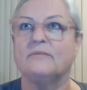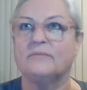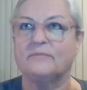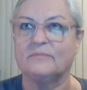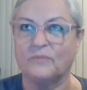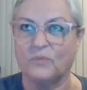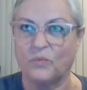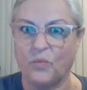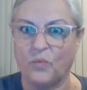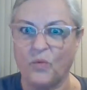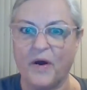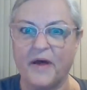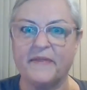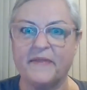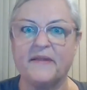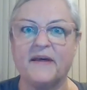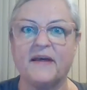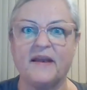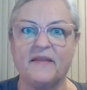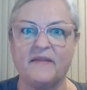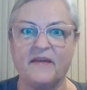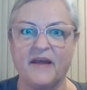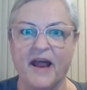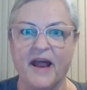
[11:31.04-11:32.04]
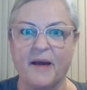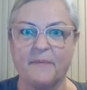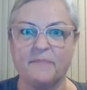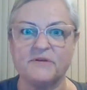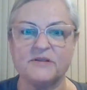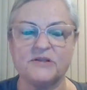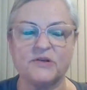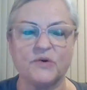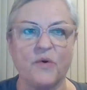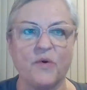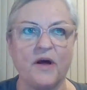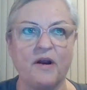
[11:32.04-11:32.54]
one that
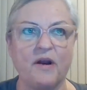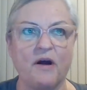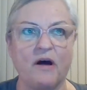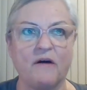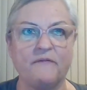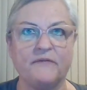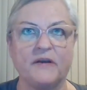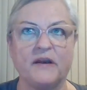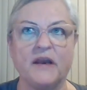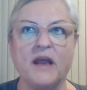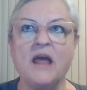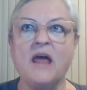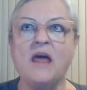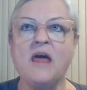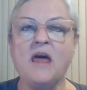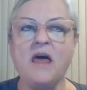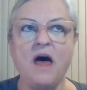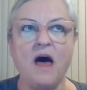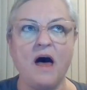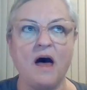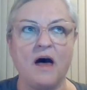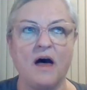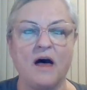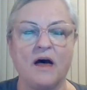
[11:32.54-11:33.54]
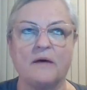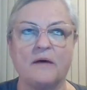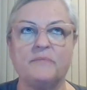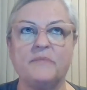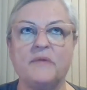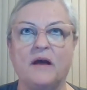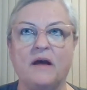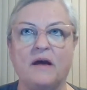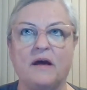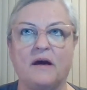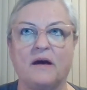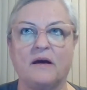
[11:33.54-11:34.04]
happens quite often,
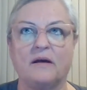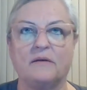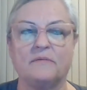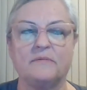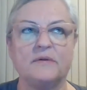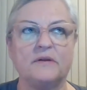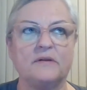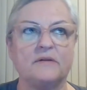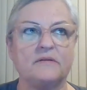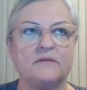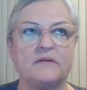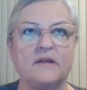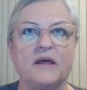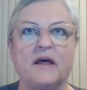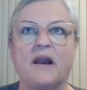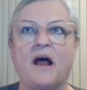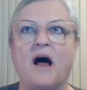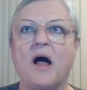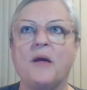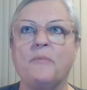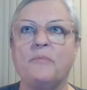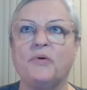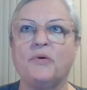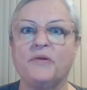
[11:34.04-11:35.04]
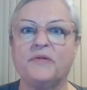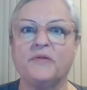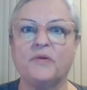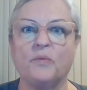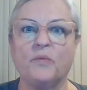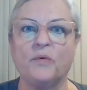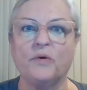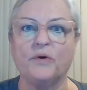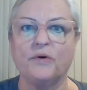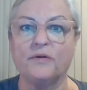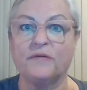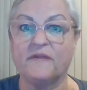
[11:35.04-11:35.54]
that I put the
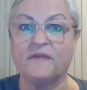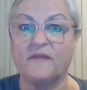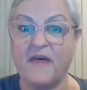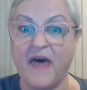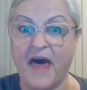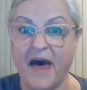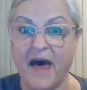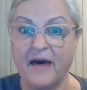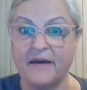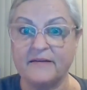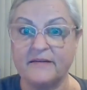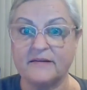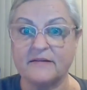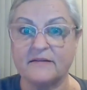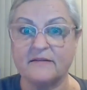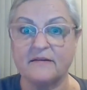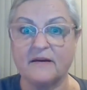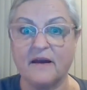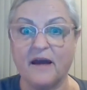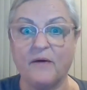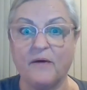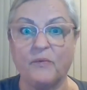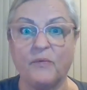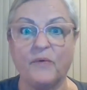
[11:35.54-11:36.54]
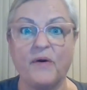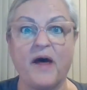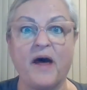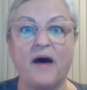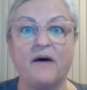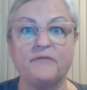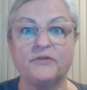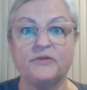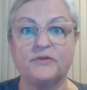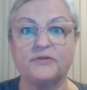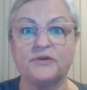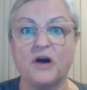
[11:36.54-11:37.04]
word that
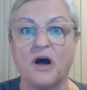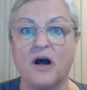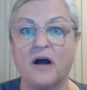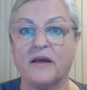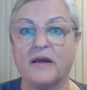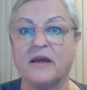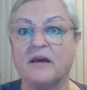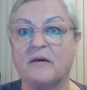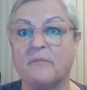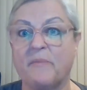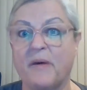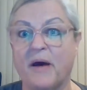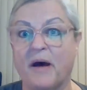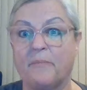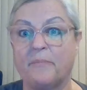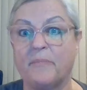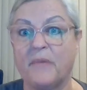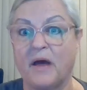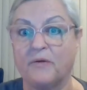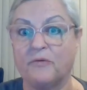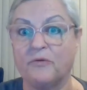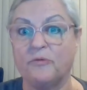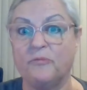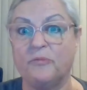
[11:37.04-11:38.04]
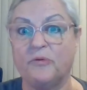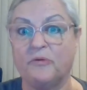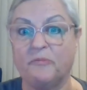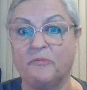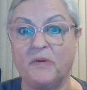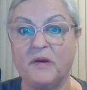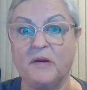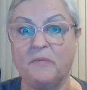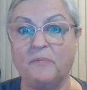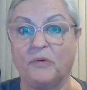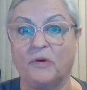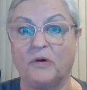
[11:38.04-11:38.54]
after talking about a group of
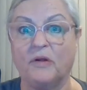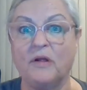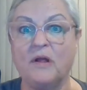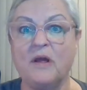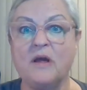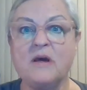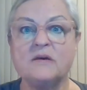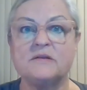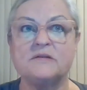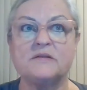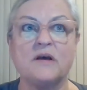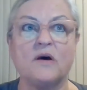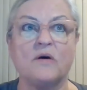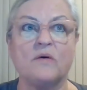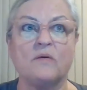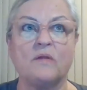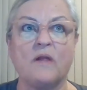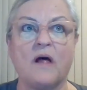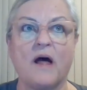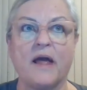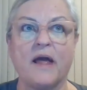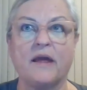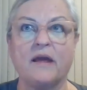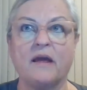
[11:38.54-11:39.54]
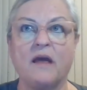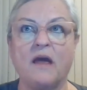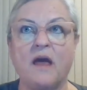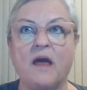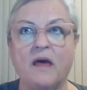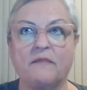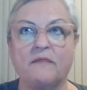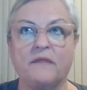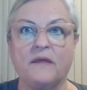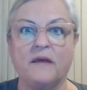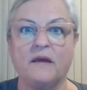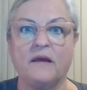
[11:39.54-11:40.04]
people. So like
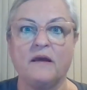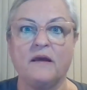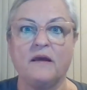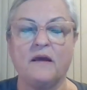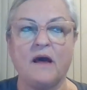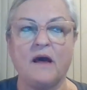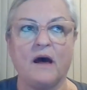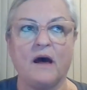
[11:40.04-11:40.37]
the